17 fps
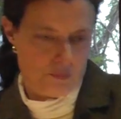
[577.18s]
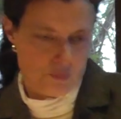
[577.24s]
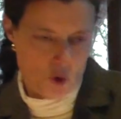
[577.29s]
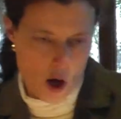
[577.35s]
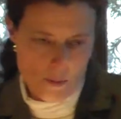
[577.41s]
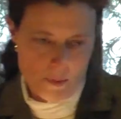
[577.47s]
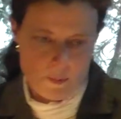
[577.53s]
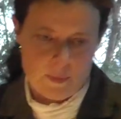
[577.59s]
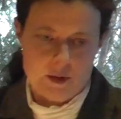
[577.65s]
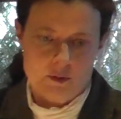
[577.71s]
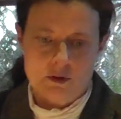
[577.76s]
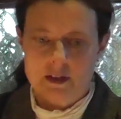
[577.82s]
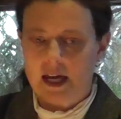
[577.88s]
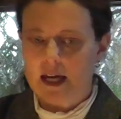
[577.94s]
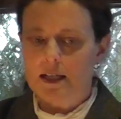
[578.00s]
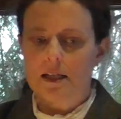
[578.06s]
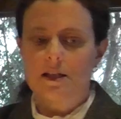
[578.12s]
probably
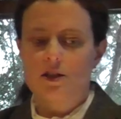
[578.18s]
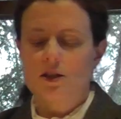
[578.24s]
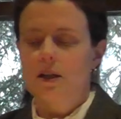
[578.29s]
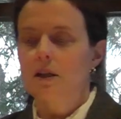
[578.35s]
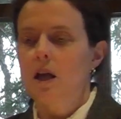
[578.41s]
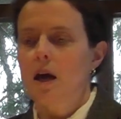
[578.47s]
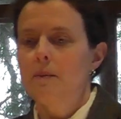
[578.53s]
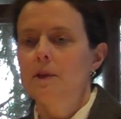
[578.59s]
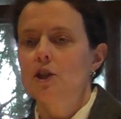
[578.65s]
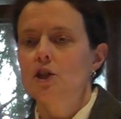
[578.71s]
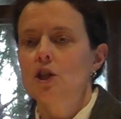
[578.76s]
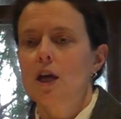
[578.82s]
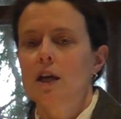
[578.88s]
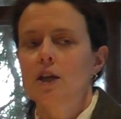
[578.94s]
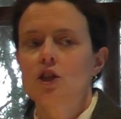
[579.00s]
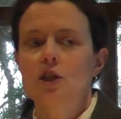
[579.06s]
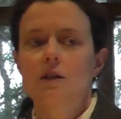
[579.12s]
related to climate
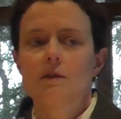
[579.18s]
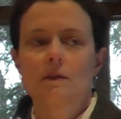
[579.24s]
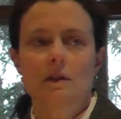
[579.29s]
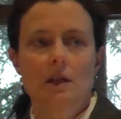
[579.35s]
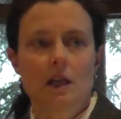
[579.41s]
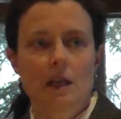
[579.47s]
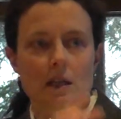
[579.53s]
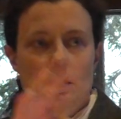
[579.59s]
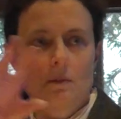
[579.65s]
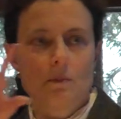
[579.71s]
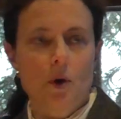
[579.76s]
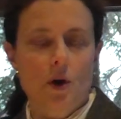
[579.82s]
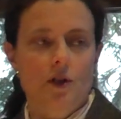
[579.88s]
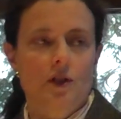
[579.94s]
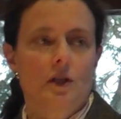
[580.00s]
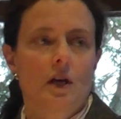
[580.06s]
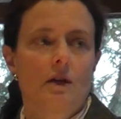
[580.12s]
change, even in
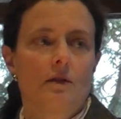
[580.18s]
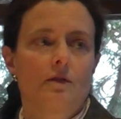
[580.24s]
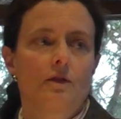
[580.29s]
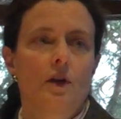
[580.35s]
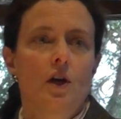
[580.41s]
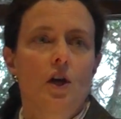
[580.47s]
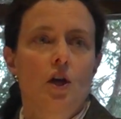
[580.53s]
parts of